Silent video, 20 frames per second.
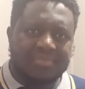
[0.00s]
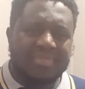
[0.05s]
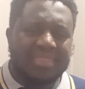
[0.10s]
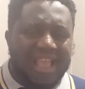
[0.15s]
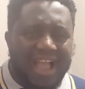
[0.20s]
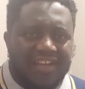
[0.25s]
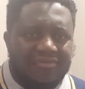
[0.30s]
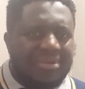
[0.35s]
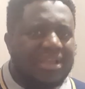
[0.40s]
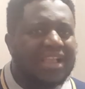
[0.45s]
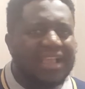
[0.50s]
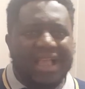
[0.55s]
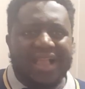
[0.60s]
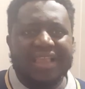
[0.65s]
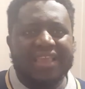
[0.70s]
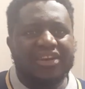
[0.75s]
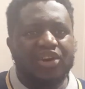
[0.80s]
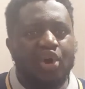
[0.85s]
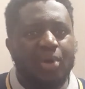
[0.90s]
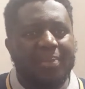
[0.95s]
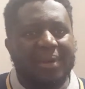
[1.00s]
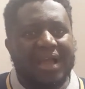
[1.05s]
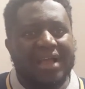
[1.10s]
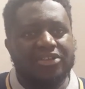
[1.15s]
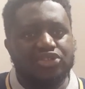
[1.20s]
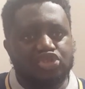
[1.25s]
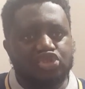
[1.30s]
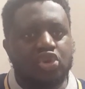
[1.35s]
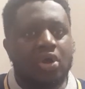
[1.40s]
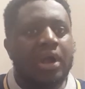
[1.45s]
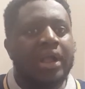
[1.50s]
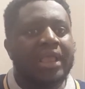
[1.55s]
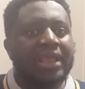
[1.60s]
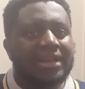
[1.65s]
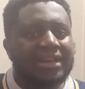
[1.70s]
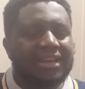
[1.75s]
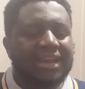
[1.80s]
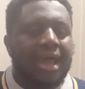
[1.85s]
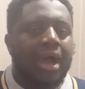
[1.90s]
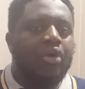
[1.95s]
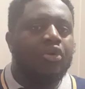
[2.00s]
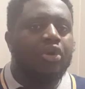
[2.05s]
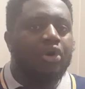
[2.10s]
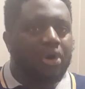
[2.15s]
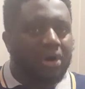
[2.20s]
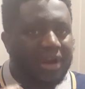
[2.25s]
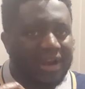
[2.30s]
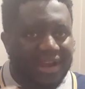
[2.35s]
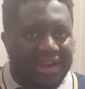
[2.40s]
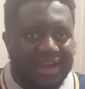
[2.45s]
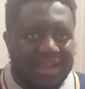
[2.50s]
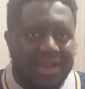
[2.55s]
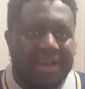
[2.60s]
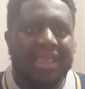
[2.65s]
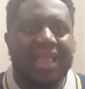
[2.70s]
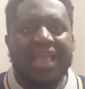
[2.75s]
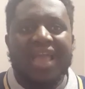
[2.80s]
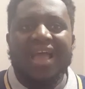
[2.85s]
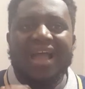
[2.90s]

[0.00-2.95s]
have been ganging up and talking down on Nelly,